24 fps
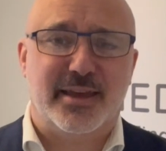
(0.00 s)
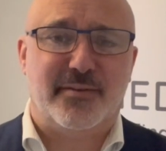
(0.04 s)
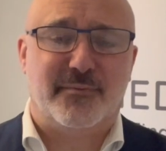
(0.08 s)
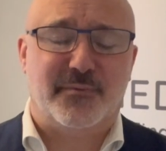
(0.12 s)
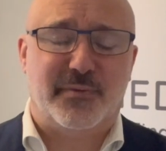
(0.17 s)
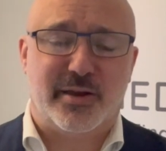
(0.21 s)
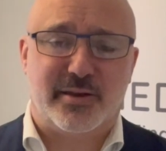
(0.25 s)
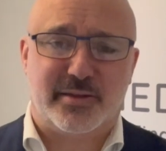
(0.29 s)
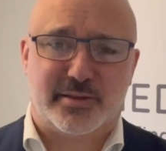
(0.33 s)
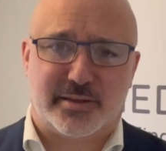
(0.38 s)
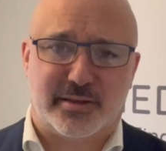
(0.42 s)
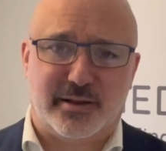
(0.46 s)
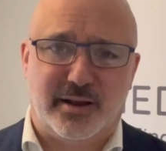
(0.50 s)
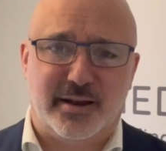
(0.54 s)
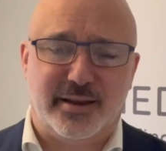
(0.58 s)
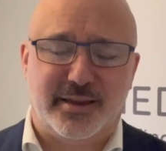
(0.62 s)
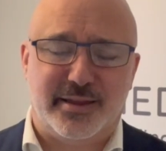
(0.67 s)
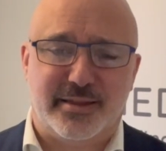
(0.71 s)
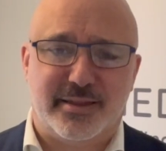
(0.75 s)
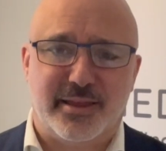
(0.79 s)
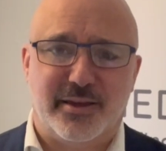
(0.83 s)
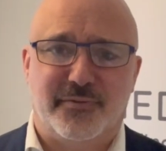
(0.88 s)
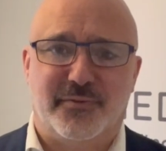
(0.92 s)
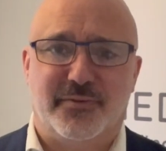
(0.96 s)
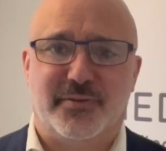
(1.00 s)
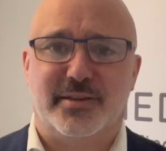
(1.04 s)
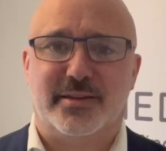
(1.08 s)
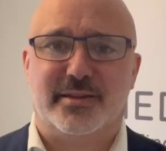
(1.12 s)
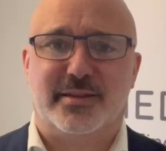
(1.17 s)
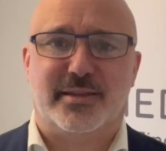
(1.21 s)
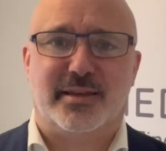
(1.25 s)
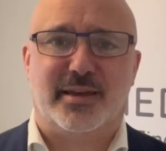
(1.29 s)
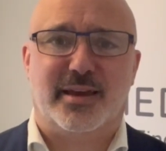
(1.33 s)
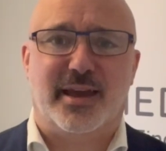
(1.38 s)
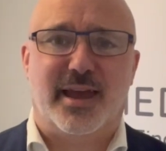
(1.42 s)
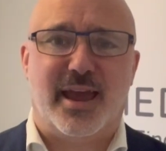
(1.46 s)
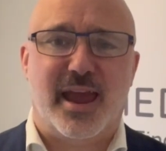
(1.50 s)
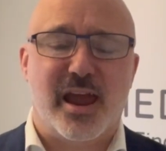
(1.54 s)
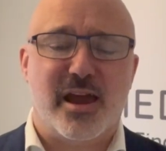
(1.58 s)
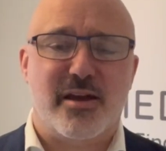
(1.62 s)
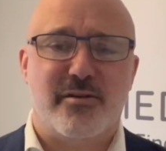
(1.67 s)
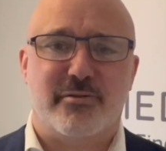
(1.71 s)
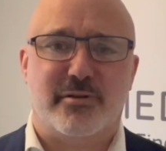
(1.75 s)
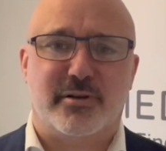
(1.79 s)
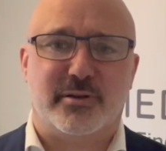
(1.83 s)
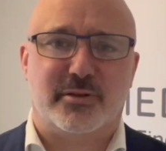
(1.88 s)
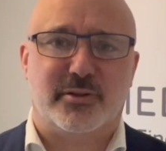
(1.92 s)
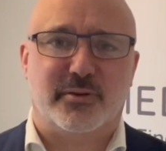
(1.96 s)
They're slightly different
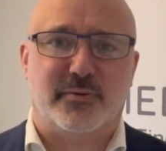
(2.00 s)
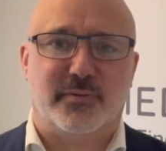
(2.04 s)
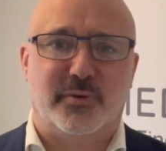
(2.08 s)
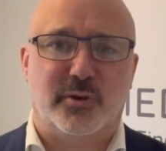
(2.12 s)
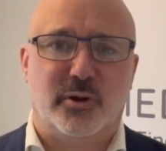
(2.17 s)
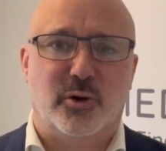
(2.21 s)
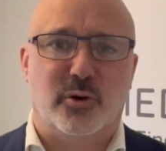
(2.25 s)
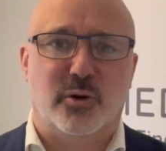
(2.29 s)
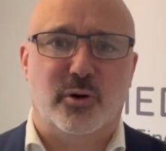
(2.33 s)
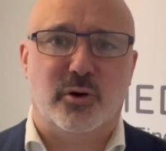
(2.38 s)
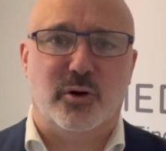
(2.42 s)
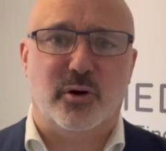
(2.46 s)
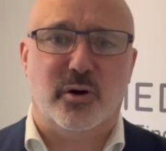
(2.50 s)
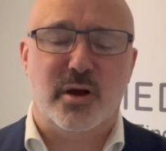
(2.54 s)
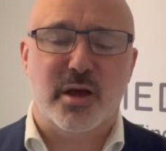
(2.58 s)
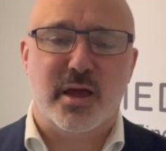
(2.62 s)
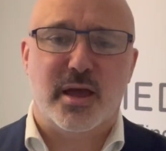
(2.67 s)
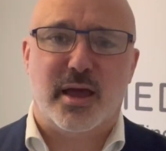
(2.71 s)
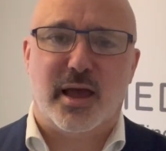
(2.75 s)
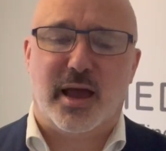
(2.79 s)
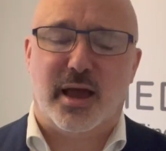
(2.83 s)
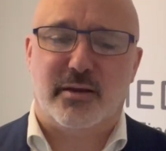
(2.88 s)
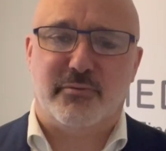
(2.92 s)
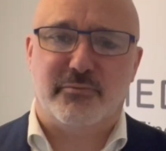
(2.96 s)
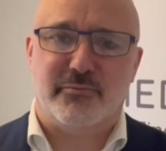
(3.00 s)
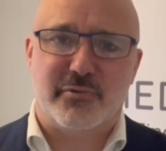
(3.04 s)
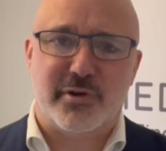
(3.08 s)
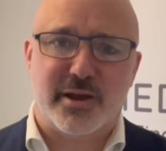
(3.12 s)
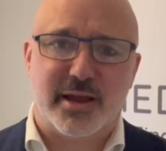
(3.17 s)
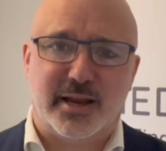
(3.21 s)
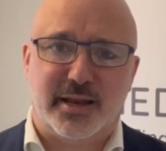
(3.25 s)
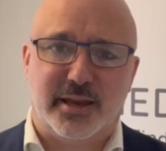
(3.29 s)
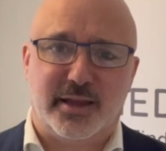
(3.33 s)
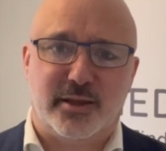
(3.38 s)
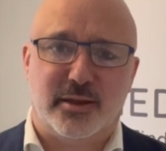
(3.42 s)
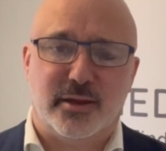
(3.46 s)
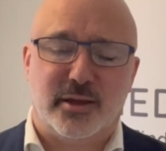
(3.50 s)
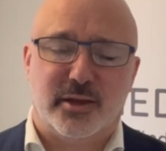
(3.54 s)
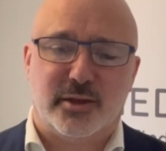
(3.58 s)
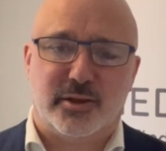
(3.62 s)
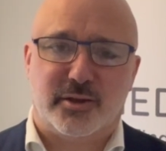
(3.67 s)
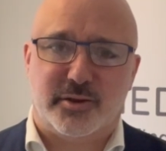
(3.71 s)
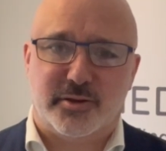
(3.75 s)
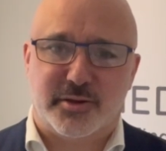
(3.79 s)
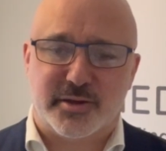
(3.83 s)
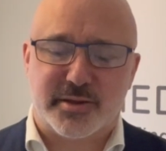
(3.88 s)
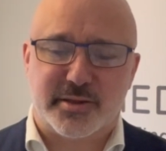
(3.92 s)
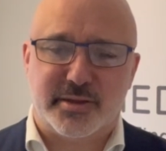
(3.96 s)
areas of law, and really
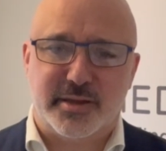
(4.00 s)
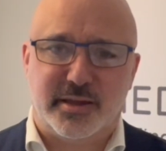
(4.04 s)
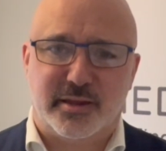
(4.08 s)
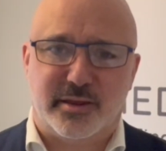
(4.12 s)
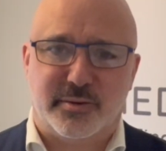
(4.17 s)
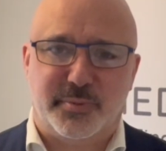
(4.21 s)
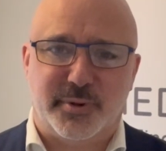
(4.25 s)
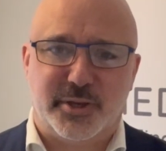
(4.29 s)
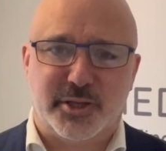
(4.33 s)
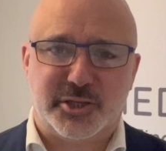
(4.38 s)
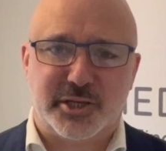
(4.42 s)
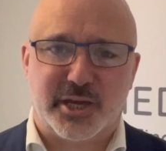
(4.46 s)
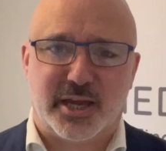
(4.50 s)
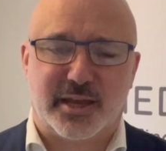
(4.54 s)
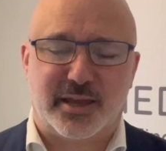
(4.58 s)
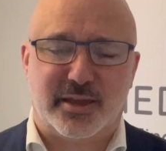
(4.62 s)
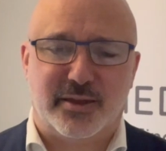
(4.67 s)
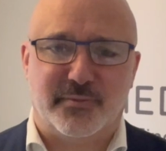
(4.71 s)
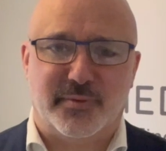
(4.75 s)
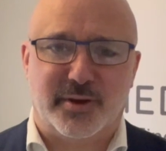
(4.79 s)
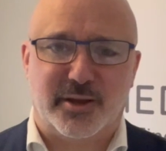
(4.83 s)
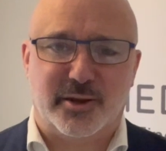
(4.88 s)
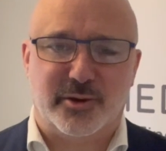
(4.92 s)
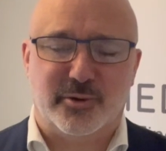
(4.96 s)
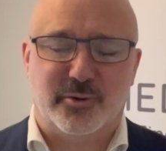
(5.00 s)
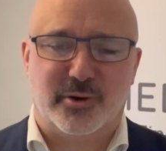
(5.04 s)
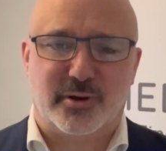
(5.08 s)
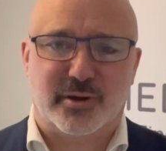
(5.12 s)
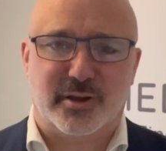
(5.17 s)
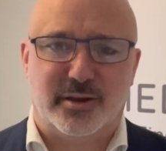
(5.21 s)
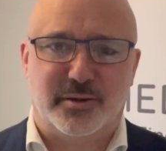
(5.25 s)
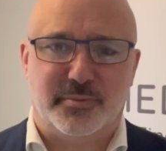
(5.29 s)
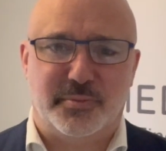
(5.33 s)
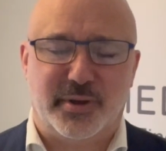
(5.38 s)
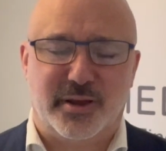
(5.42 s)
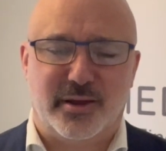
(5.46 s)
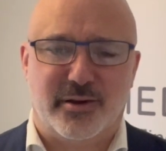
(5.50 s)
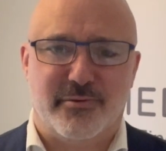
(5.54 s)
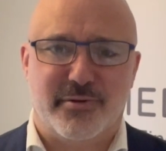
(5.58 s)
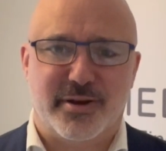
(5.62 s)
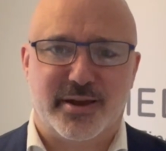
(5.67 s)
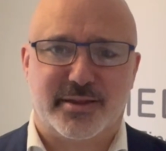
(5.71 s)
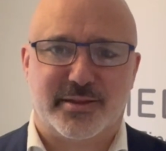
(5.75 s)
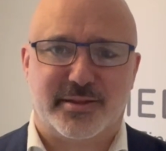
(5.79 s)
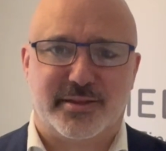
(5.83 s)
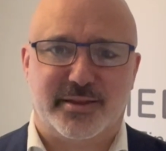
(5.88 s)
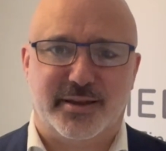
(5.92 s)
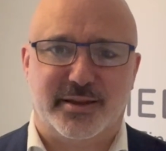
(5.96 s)
you just need to be checking that you're not going to be
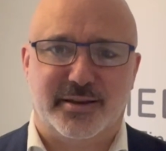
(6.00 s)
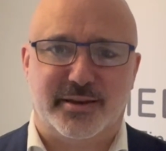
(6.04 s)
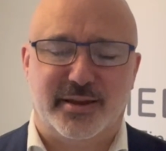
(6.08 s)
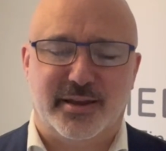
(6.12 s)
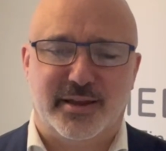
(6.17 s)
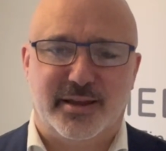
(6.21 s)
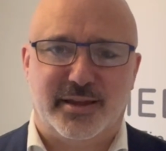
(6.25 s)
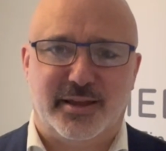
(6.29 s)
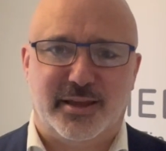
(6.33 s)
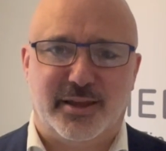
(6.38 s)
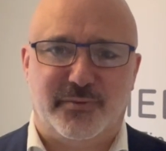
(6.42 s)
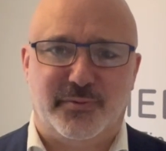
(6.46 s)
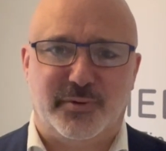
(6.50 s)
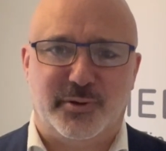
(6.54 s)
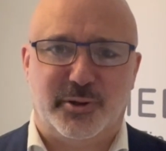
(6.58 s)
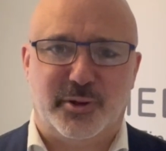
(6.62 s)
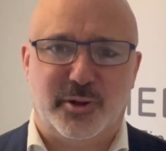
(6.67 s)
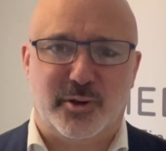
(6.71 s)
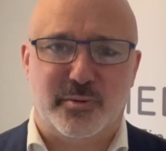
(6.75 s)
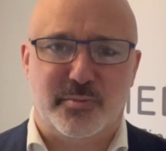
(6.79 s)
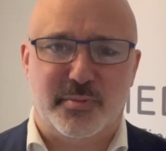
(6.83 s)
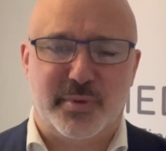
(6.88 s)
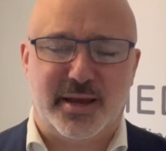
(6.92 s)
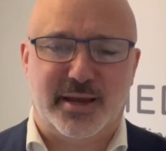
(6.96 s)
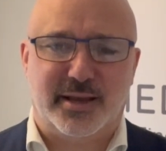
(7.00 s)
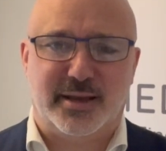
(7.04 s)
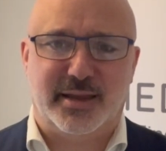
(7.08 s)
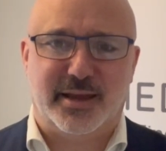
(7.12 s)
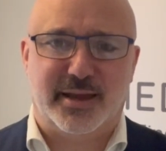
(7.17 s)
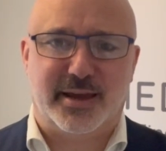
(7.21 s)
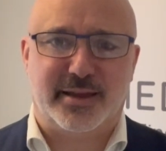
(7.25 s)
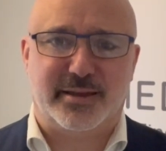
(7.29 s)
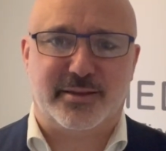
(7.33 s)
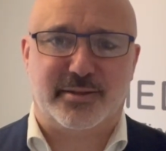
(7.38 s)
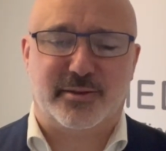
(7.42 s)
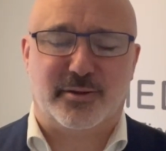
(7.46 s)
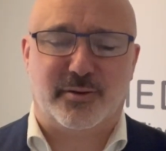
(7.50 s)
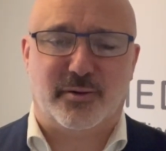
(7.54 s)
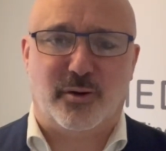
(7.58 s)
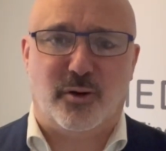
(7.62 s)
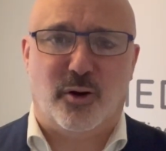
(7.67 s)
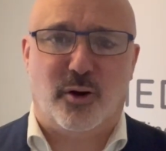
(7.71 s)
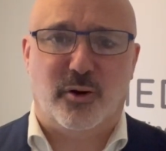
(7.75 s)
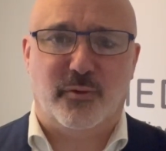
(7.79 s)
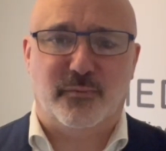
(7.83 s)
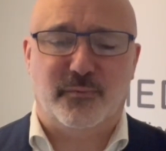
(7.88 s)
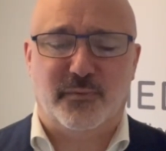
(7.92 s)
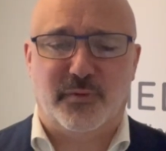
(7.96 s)
arrested if you do mediate
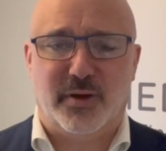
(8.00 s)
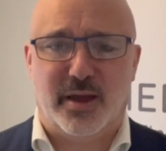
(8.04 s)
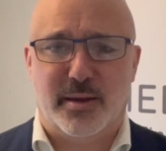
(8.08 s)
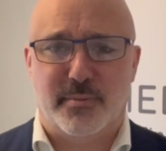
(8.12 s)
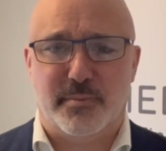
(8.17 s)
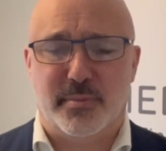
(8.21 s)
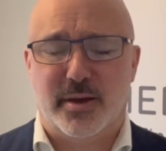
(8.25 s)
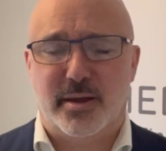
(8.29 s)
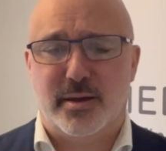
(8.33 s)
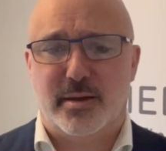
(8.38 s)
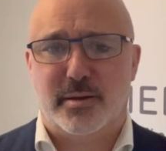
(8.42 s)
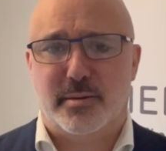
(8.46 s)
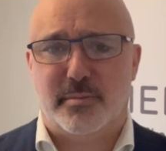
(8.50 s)
on them.